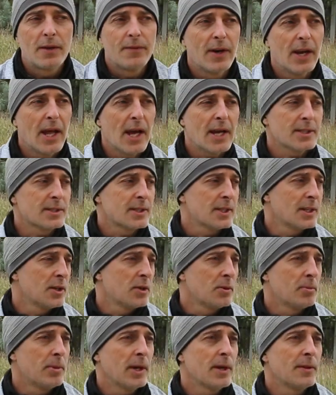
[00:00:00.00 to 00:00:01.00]
relaxed a
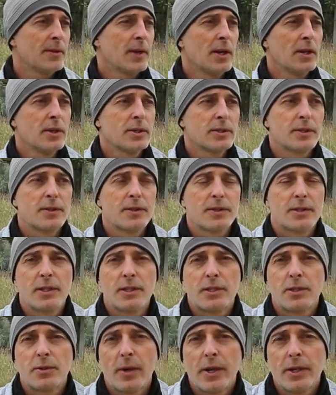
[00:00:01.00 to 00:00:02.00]
little bit and they looked at the
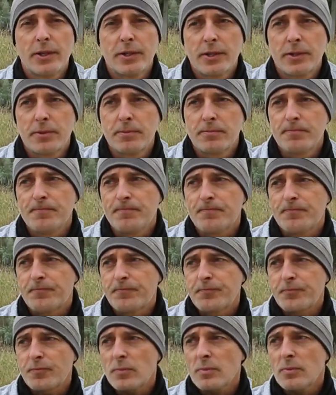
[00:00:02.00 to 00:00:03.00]
situation,
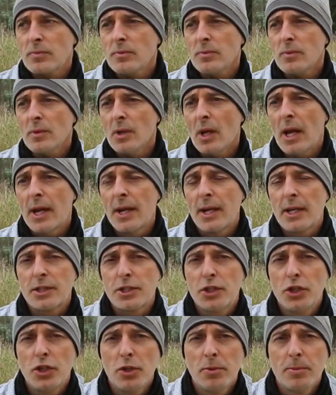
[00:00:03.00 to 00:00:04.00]
and
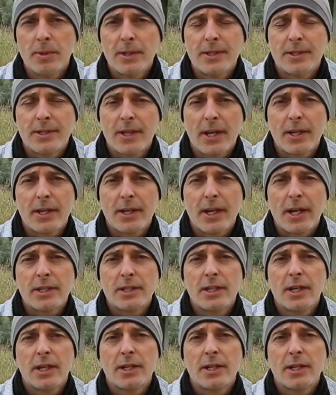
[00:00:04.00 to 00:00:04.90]
as humans they could actually